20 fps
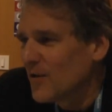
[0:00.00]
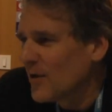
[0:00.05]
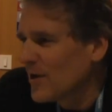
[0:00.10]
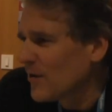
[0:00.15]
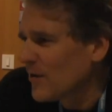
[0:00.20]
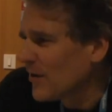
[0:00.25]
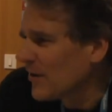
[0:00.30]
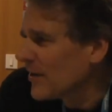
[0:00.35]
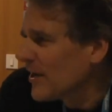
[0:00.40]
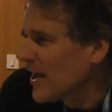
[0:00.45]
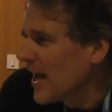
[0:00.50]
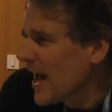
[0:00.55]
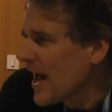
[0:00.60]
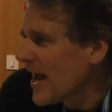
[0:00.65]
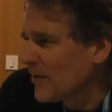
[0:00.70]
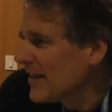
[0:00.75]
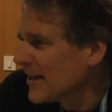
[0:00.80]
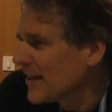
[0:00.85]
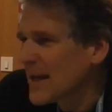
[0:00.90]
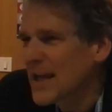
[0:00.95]
Oil,
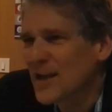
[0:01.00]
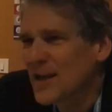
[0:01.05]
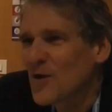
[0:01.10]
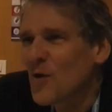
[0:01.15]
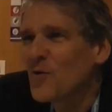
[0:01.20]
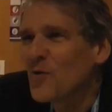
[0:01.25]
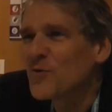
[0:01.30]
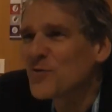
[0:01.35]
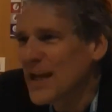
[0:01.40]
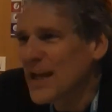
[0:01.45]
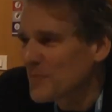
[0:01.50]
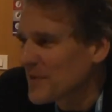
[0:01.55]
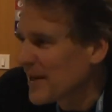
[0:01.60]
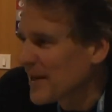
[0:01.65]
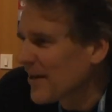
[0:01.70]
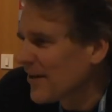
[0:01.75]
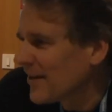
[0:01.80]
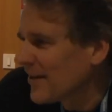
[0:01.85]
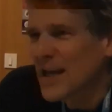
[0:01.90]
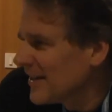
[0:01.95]
and it goes from
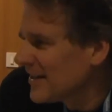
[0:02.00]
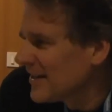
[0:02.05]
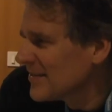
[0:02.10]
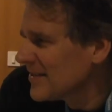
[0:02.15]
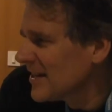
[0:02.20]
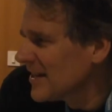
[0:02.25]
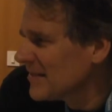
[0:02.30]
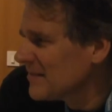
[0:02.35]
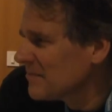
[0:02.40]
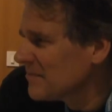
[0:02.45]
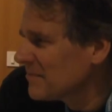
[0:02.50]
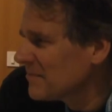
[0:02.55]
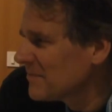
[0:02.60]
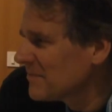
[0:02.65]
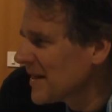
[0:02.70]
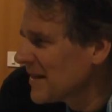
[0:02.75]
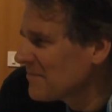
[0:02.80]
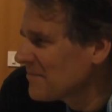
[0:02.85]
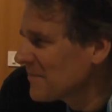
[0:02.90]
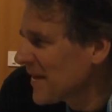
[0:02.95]
there, and
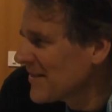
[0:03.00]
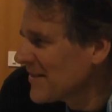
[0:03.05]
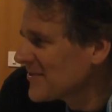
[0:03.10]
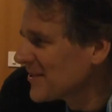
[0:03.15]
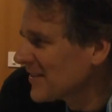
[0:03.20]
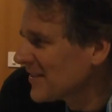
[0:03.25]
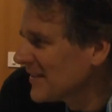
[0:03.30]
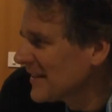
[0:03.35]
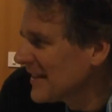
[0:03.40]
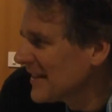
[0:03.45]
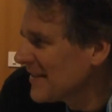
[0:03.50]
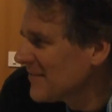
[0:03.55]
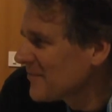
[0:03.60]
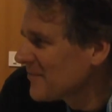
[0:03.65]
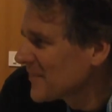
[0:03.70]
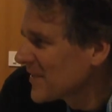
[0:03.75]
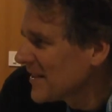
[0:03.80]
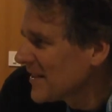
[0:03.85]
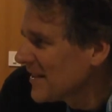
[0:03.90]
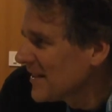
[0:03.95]
it basically,
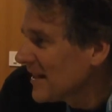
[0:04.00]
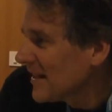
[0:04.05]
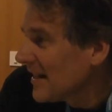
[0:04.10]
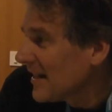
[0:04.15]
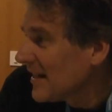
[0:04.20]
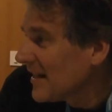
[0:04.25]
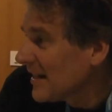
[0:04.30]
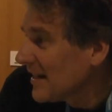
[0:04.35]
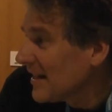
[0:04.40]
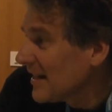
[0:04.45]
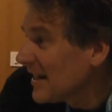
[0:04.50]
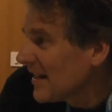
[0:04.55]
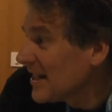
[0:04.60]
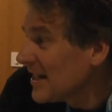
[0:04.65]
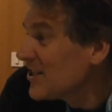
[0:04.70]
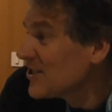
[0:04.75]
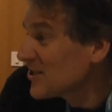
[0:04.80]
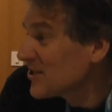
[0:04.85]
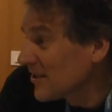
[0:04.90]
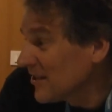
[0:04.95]
it
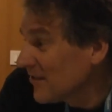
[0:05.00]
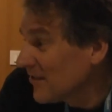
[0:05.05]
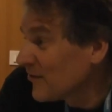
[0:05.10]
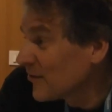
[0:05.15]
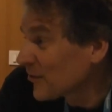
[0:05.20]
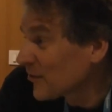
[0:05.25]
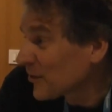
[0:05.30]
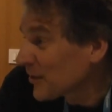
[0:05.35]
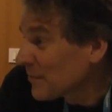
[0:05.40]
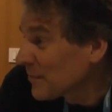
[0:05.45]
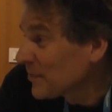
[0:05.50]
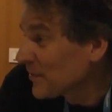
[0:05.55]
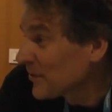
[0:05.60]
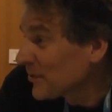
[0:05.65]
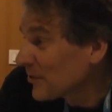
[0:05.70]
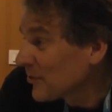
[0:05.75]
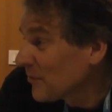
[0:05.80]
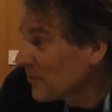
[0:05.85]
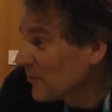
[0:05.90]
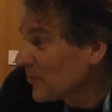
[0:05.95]
is an overtly
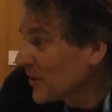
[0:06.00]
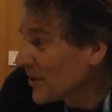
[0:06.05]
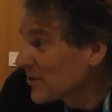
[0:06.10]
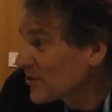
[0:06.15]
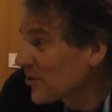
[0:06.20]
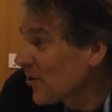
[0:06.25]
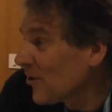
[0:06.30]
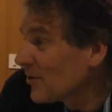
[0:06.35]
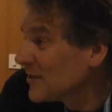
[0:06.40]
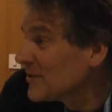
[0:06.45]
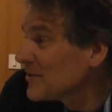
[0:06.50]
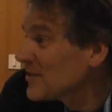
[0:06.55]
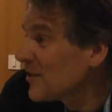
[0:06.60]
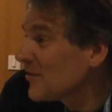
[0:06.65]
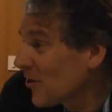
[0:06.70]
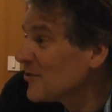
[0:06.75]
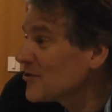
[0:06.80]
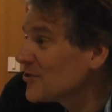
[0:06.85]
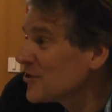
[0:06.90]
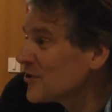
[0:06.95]
political book. It's called
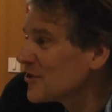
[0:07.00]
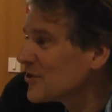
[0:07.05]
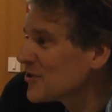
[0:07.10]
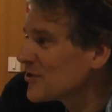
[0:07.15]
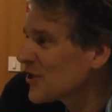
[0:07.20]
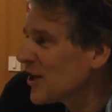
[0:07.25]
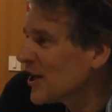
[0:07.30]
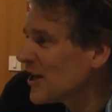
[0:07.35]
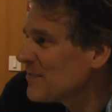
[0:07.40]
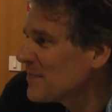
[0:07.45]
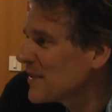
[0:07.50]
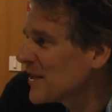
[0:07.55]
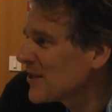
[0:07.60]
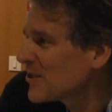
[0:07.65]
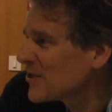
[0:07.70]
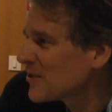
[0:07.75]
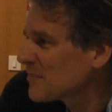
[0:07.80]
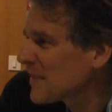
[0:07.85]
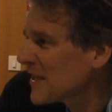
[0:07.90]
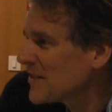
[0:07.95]
Intelligent Design
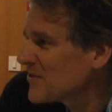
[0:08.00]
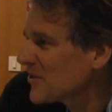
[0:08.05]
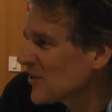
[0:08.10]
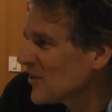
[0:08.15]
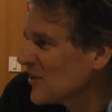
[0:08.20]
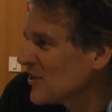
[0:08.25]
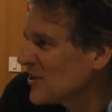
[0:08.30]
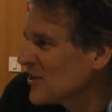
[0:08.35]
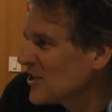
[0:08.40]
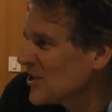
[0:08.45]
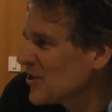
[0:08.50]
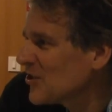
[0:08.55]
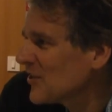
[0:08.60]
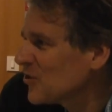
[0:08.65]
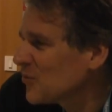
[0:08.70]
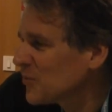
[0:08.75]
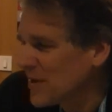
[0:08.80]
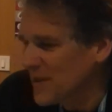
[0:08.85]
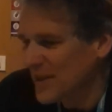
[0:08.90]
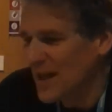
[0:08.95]
because it basically
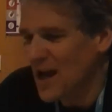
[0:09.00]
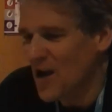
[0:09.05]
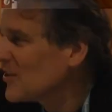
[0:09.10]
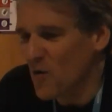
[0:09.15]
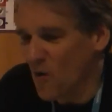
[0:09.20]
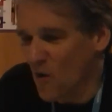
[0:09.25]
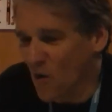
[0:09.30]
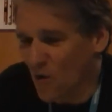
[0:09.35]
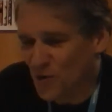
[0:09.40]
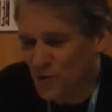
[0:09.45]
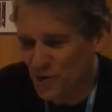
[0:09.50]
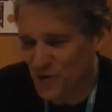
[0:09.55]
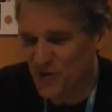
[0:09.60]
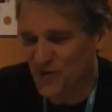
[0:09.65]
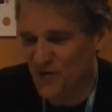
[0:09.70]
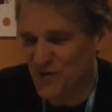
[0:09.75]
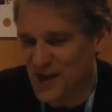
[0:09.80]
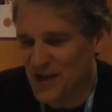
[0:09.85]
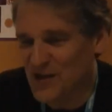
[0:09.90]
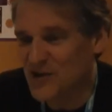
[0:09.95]
deals with how all sorts
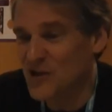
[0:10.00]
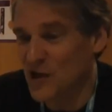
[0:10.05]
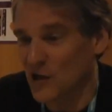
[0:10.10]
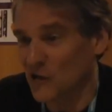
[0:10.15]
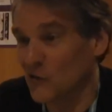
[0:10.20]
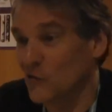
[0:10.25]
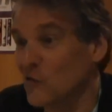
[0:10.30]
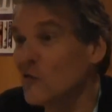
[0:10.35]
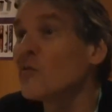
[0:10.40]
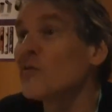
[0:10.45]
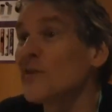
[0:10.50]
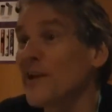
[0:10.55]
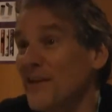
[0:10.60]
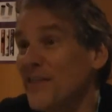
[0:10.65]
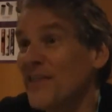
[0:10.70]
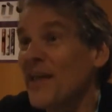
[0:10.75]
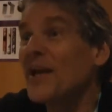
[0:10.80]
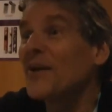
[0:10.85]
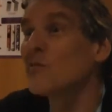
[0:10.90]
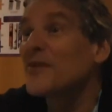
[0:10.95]
of things that look
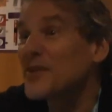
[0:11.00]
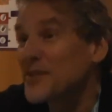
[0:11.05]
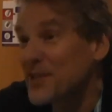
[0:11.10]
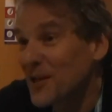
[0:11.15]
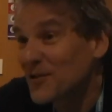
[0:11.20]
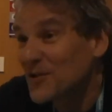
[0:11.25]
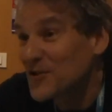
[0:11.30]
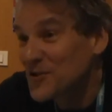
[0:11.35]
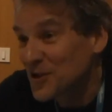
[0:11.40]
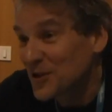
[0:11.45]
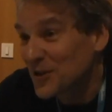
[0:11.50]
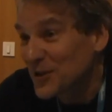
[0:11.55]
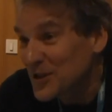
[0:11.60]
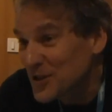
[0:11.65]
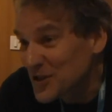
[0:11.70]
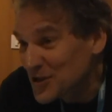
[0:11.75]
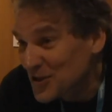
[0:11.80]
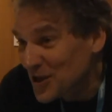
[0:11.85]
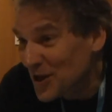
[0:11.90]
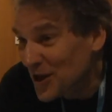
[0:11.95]
like they are intelligently
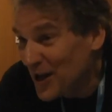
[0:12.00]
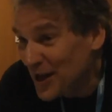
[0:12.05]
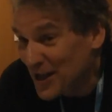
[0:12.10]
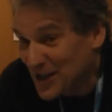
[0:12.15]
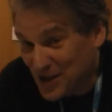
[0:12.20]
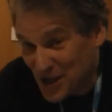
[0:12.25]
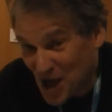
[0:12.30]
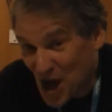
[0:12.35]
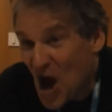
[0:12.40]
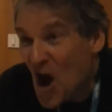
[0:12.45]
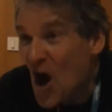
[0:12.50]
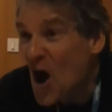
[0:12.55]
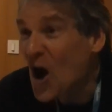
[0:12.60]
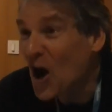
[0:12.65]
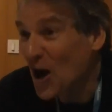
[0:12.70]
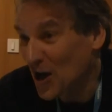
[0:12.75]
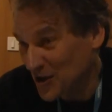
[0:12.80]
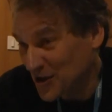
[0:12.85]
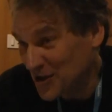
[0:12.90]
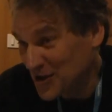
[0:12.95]
designed
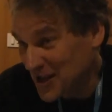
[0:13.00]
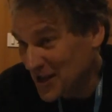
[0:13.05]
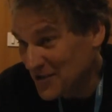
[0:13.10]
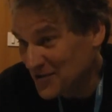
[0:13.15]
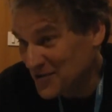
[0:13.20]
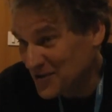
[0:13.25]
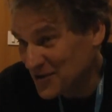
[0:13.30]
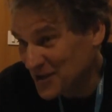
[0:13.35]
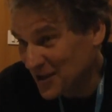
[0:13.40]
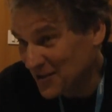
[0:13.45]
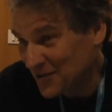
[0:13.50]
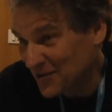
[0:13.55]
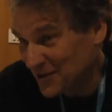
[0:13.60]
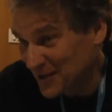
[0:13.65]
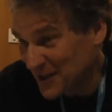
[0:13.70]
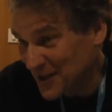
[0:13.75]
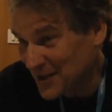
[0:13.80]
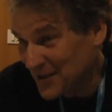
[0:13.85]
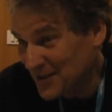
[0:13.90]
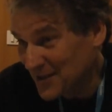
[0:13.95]
aren't
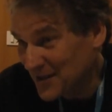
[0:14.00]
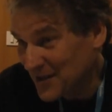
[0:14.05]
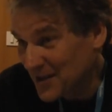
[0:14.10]
necessarily